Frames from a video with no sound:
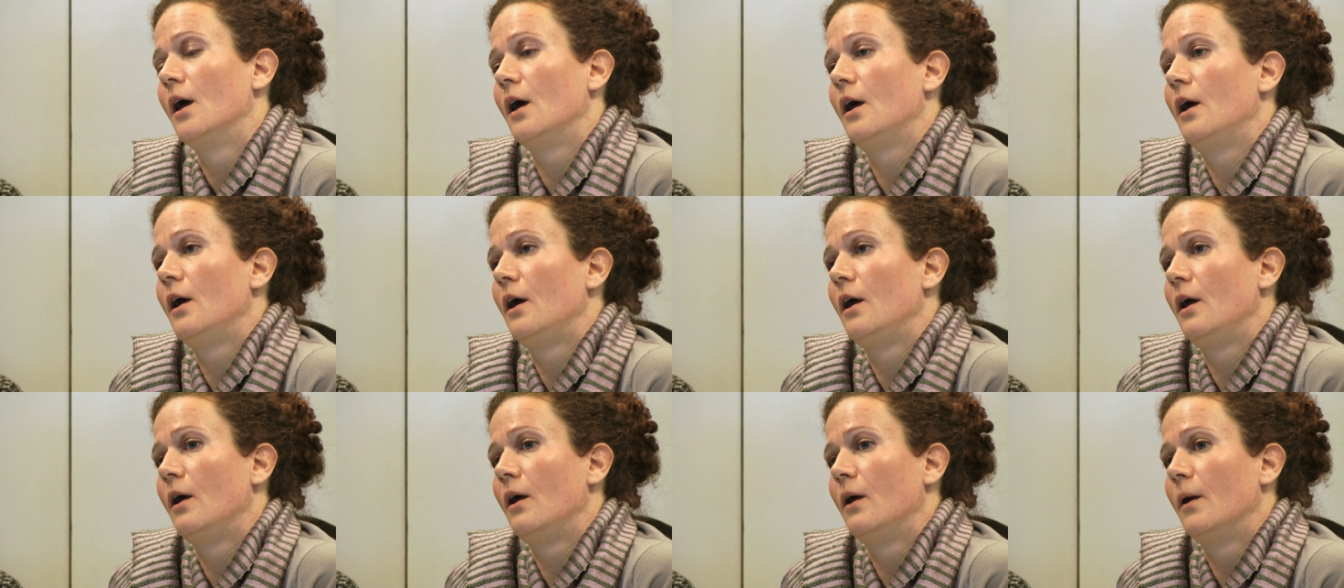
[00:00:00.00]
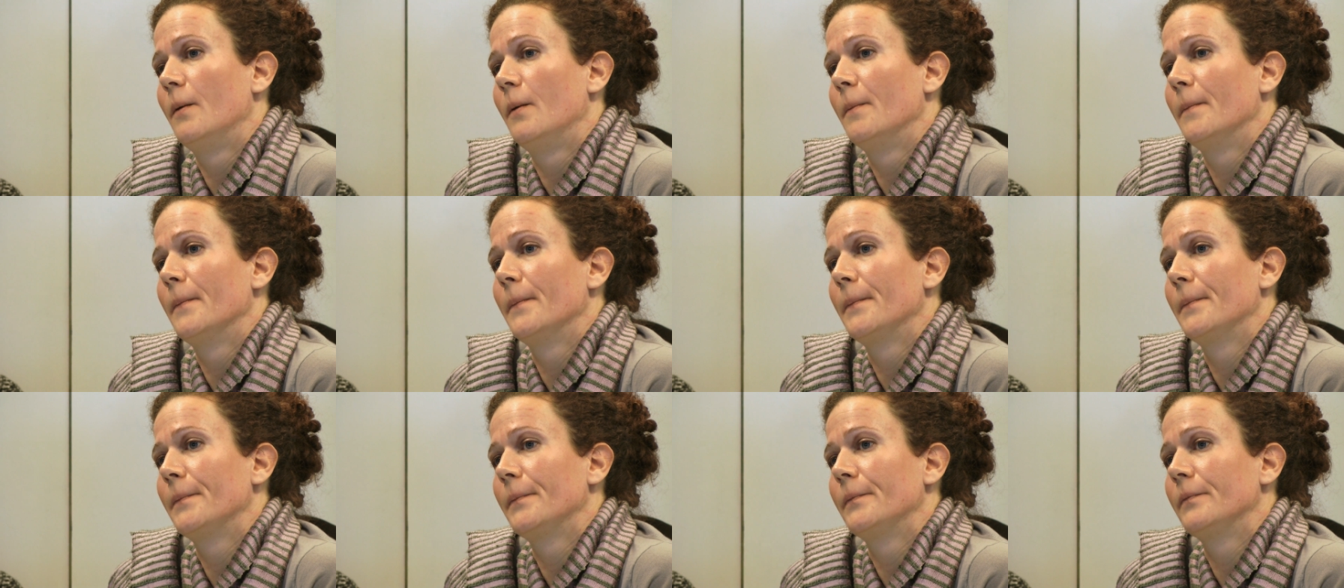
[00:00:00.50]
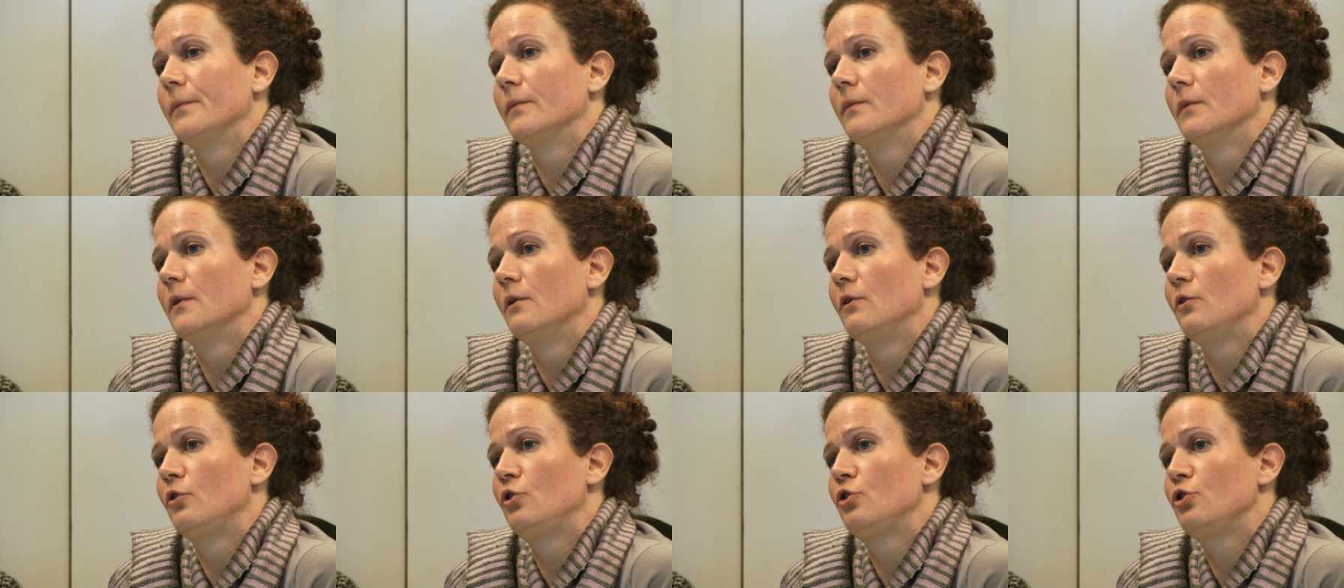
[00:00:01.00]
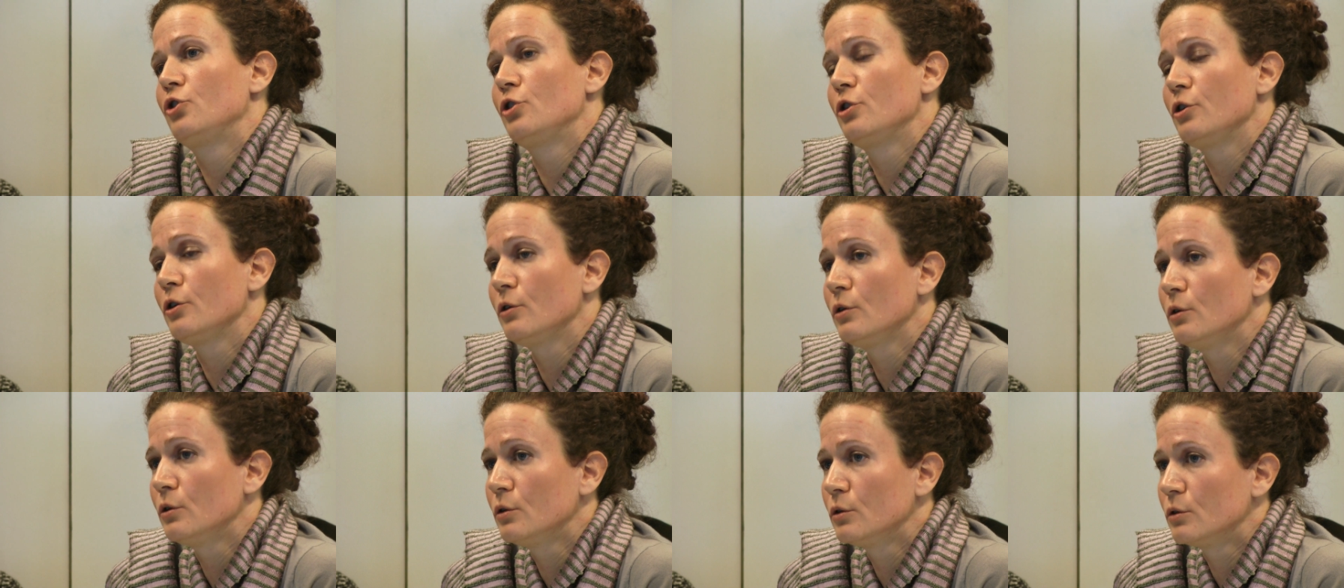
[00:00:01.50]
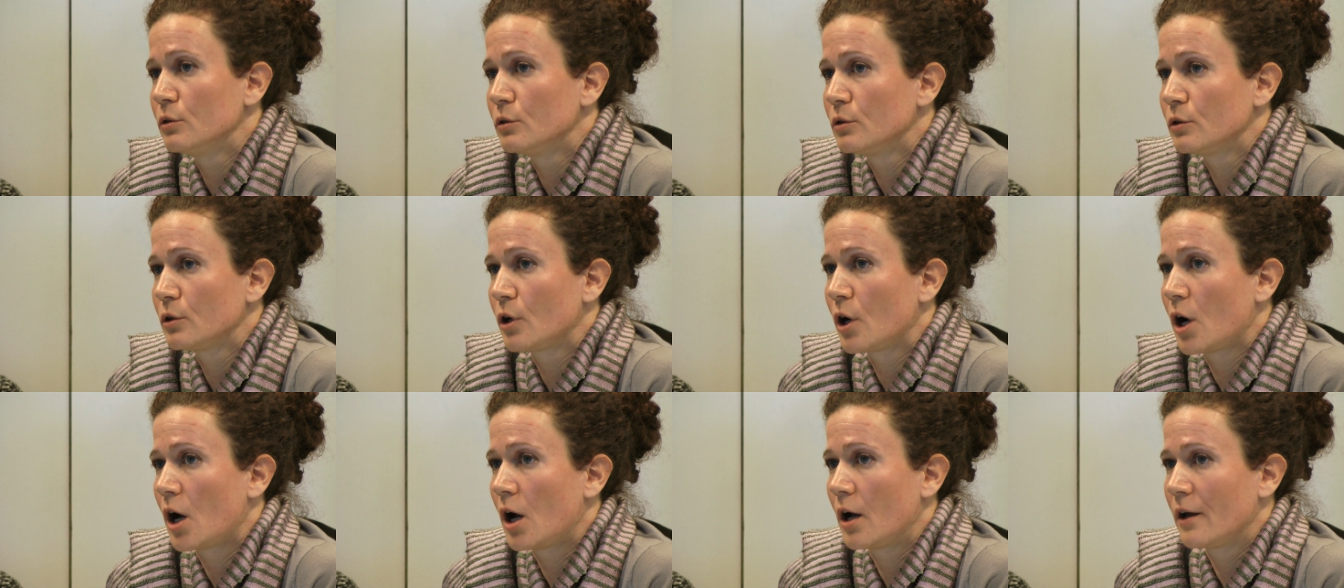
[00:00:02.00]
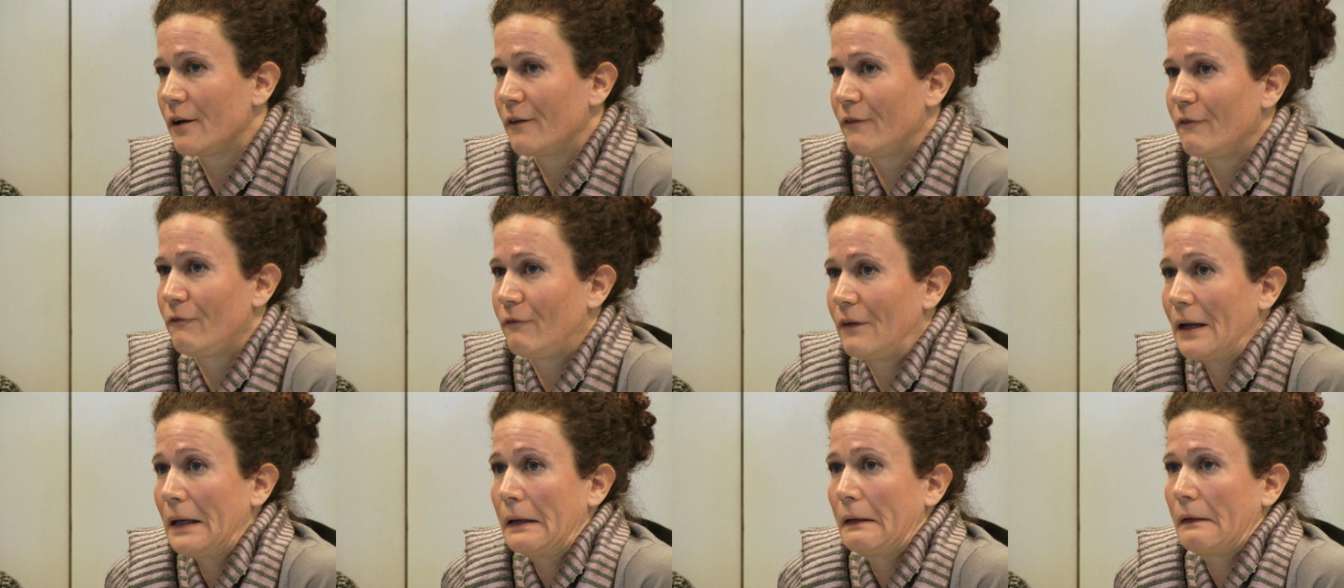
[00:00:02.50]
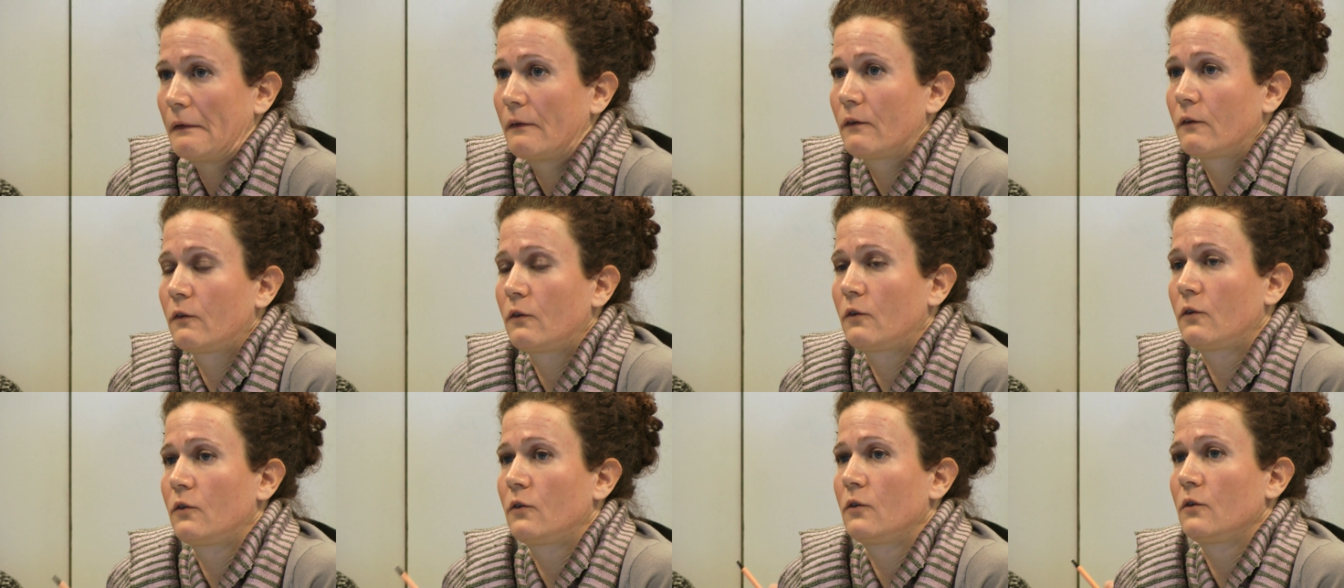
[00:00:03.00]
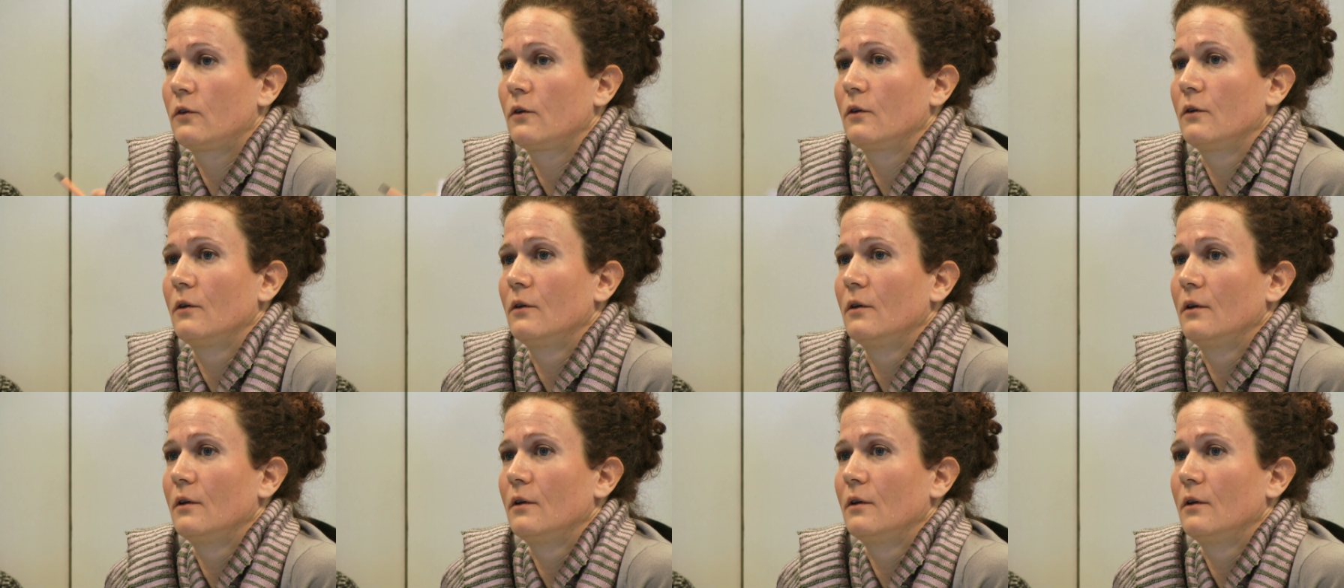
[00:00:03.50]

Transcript: to convince